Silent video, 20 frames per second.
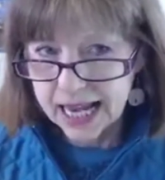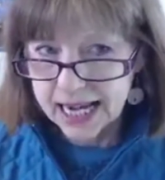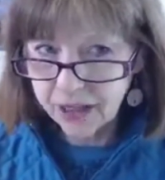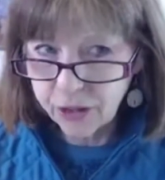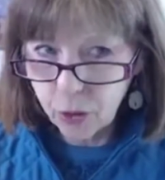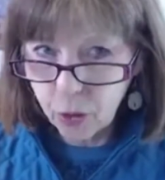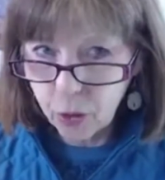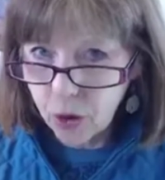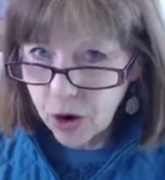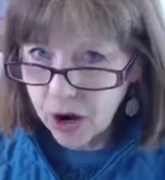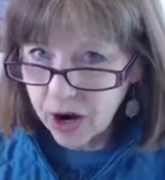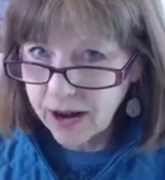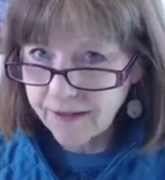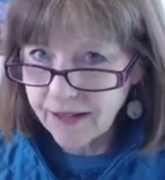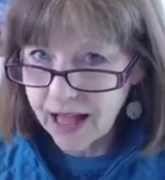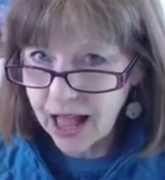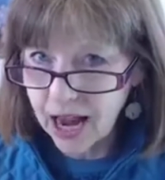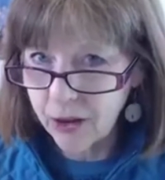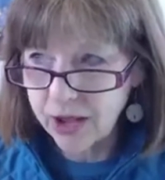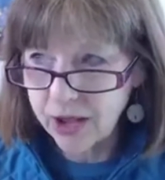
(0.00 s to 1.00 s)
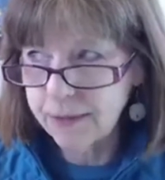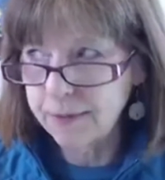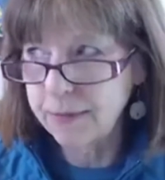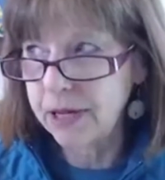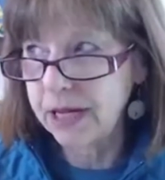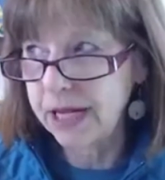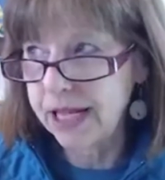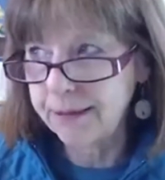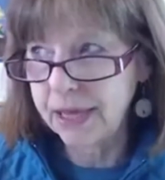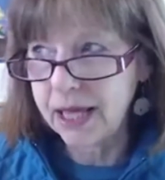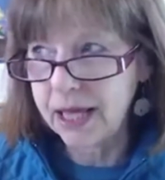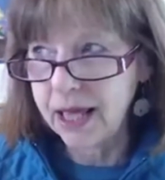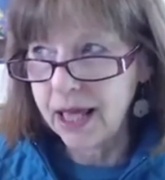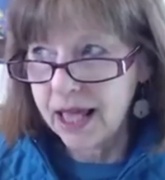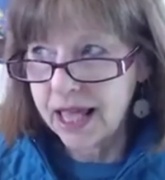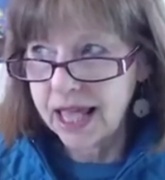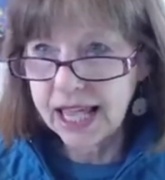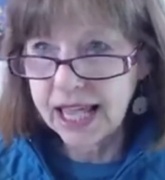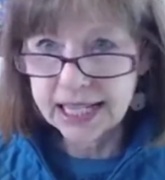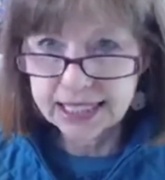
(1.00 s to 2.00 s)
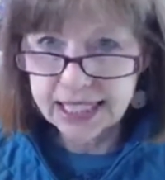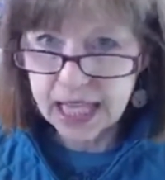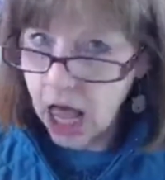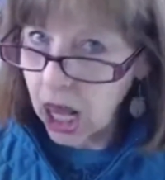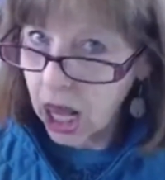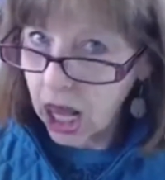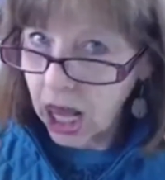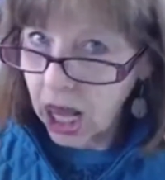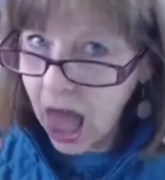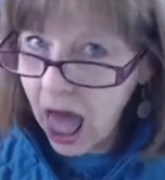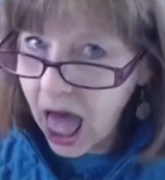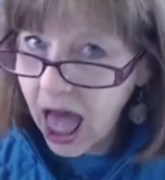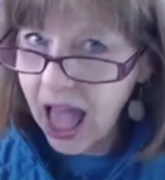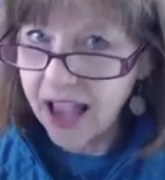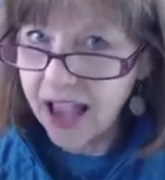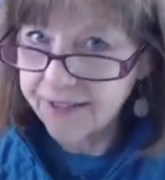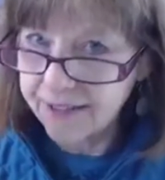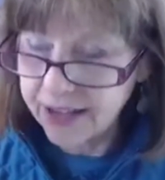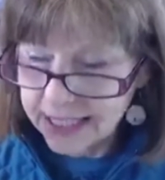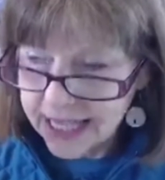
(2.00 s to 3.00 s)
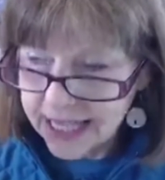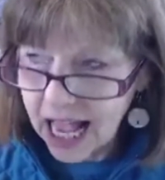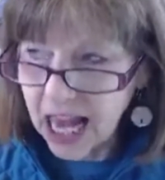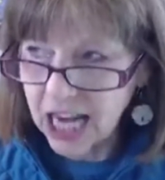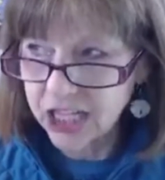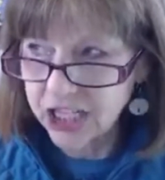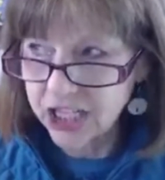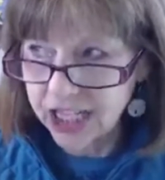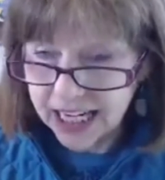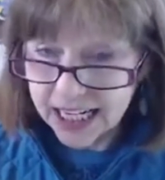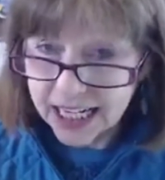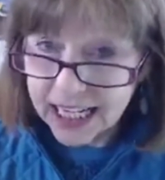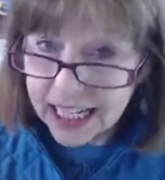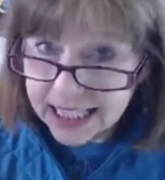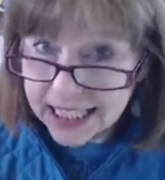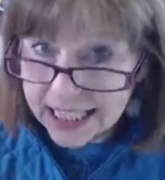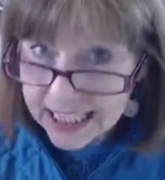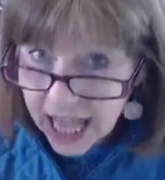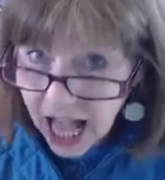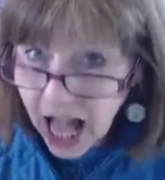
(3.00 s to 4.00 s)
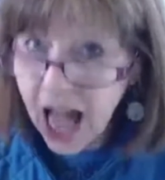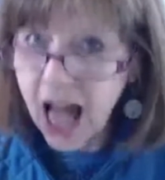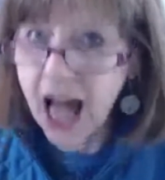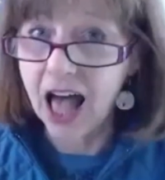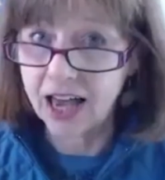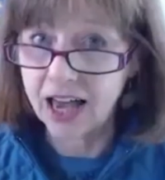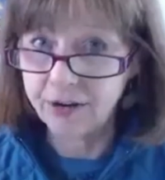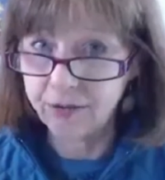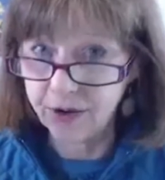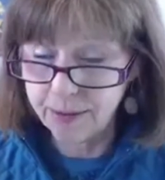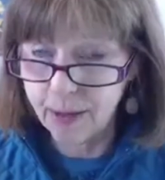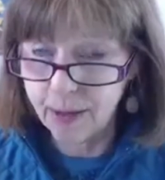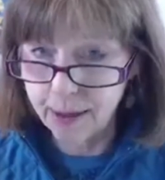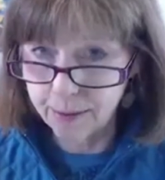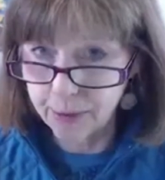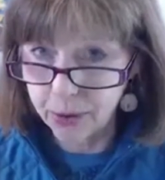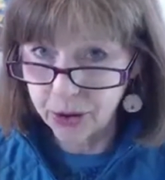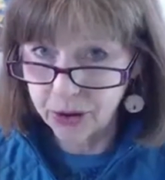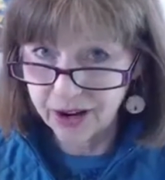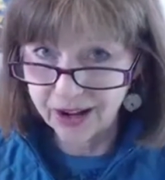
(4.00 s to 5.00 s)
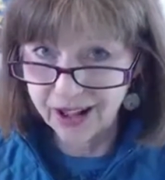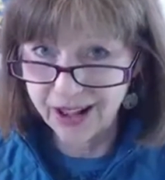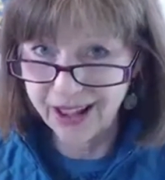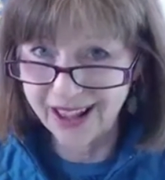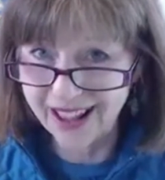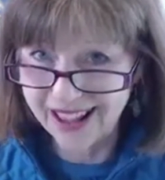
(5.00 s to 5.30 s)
Now, the word of Elohim, believe me, is alive, intelligent. It is God. Remember,